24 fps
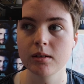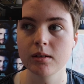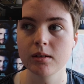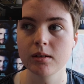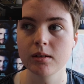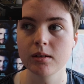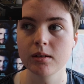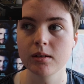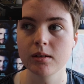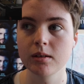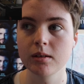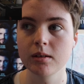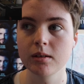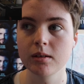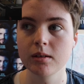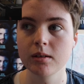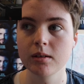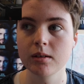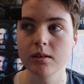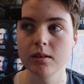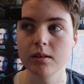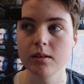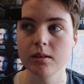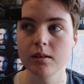
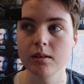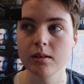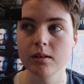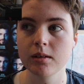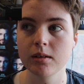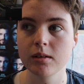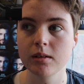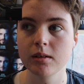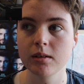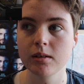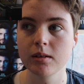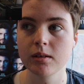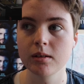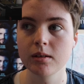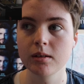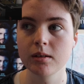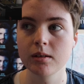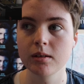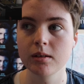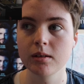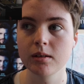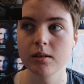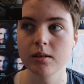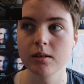
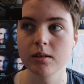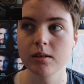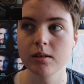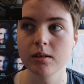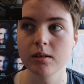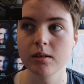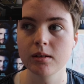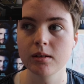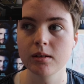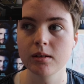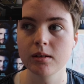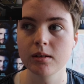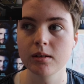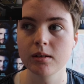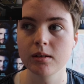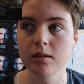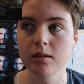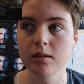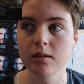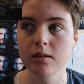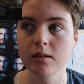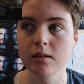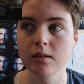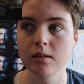
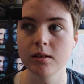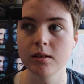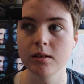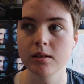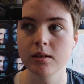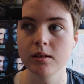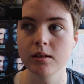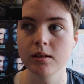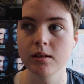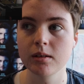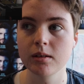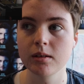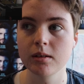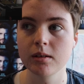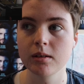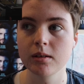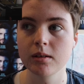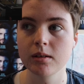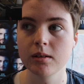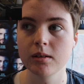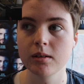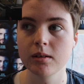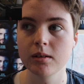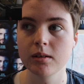No words are spoken by the person on screen.